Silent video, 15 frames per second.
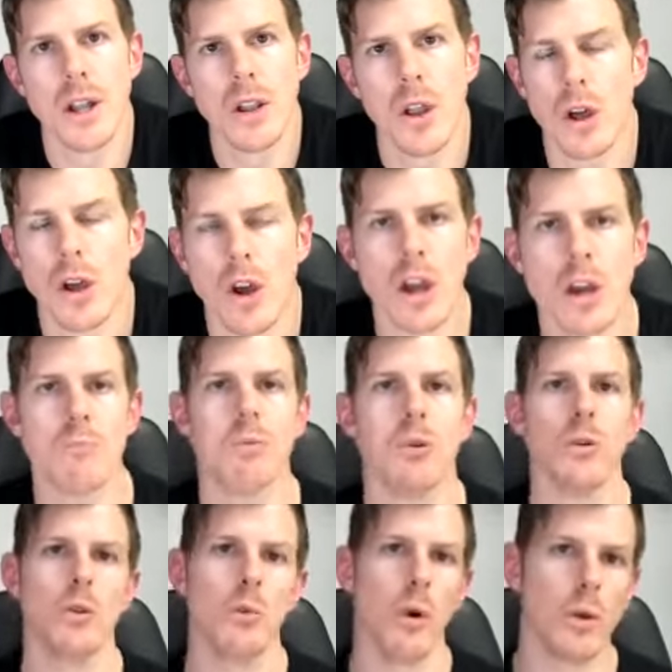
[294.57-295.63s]
Like, I can
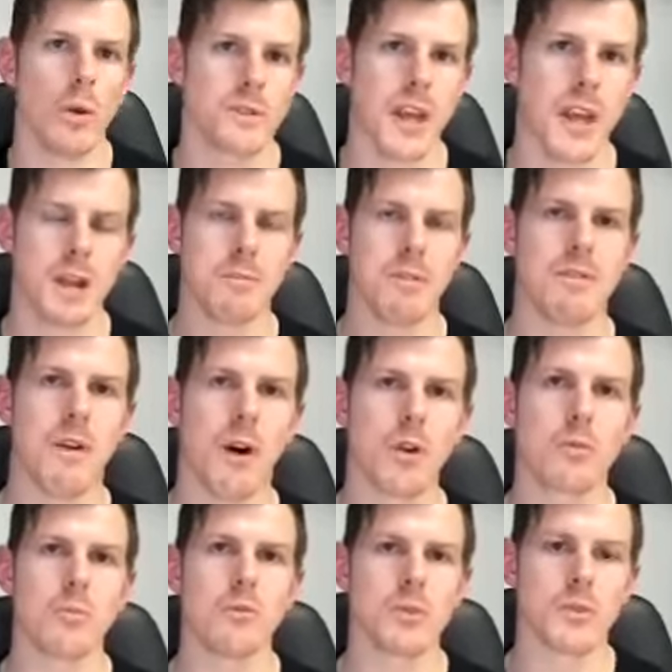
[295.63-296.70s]
pull the walls down and be
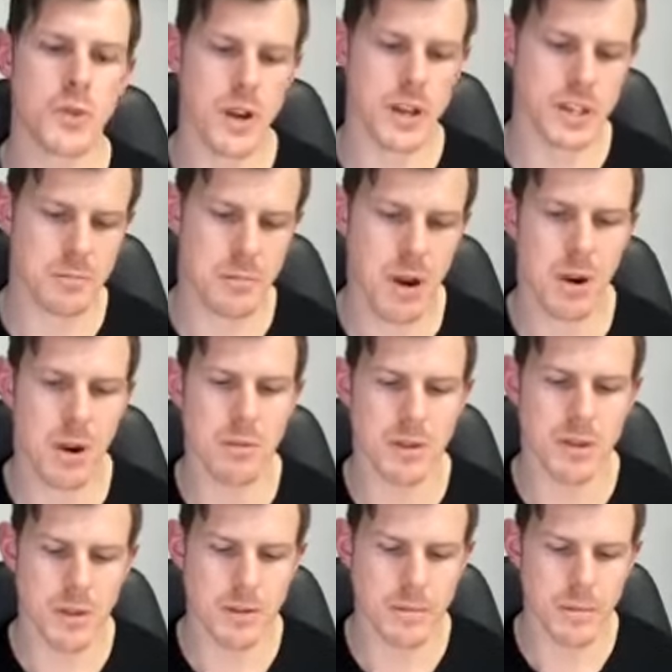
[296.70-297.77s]
vulnerable and transparent,
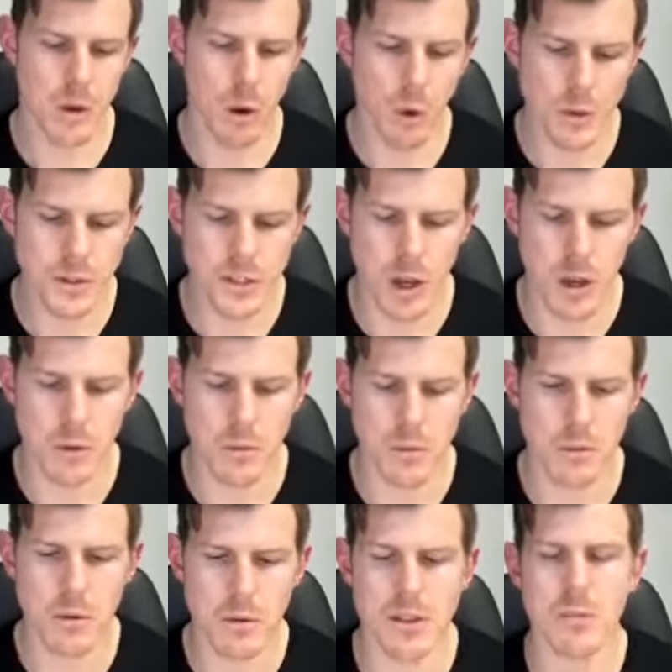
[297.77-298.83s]
but also
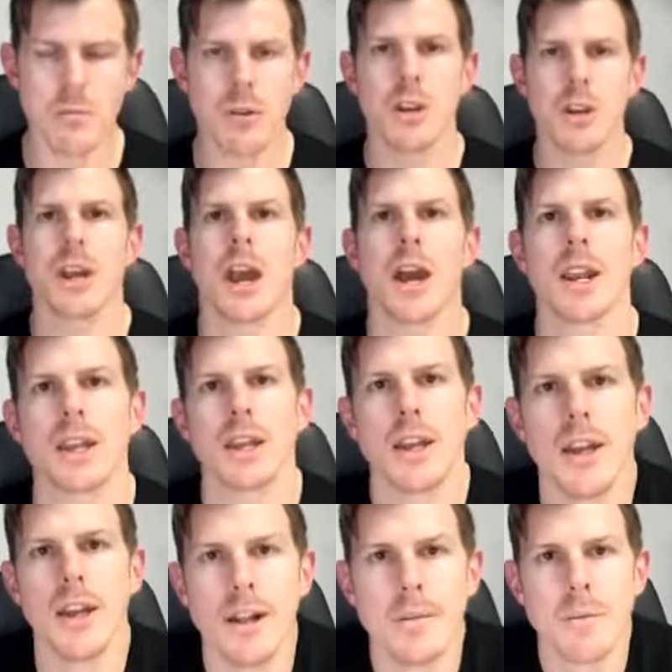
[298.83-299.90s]
with communicating,
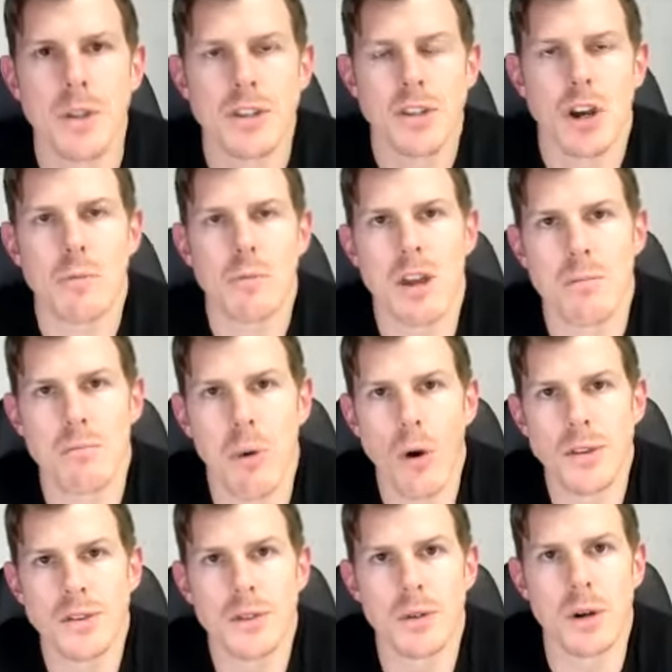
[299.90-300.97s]
there's got to be a
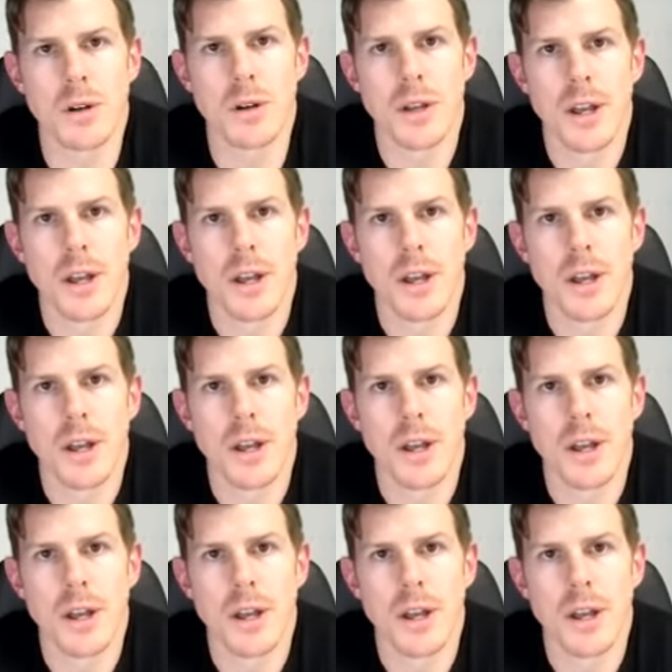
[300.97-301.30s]
point to it.